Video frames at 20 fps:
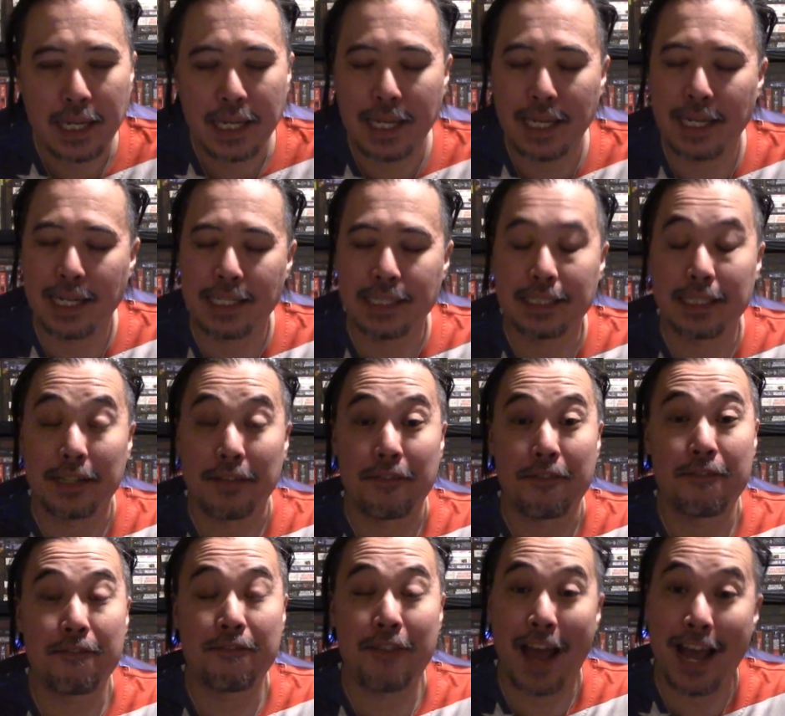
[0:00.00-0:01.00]
It is the
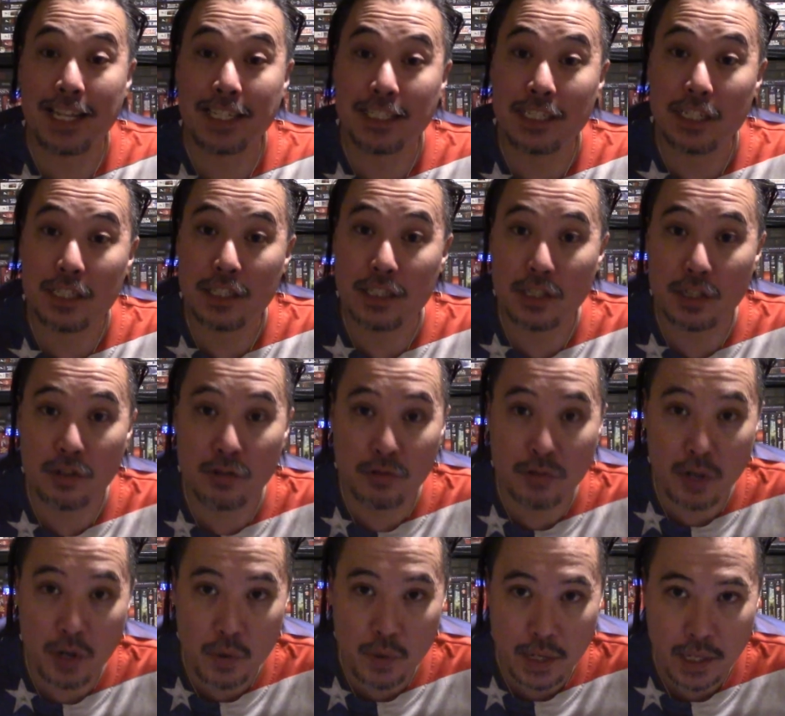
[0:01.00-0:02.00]
fastest
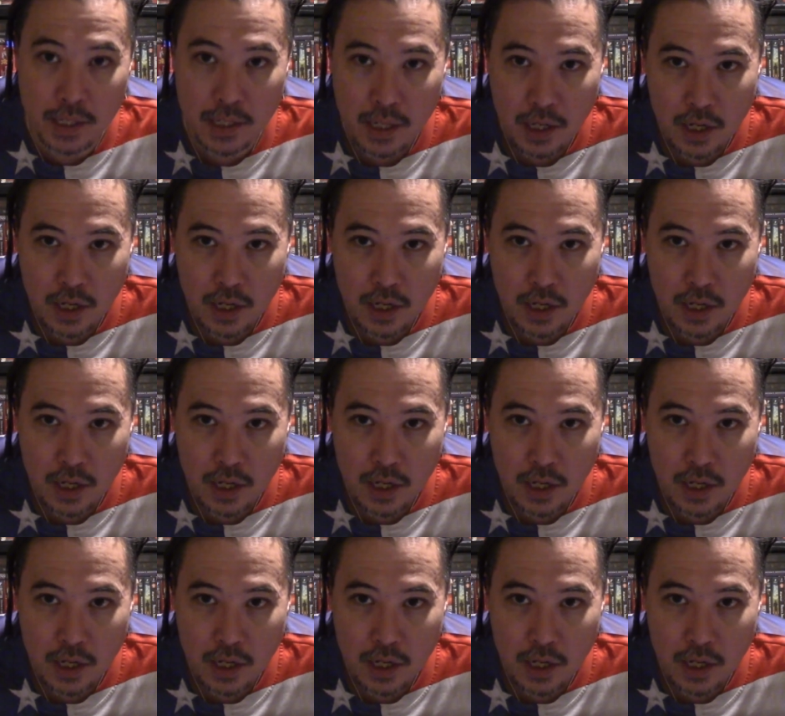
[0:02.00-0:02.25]
growing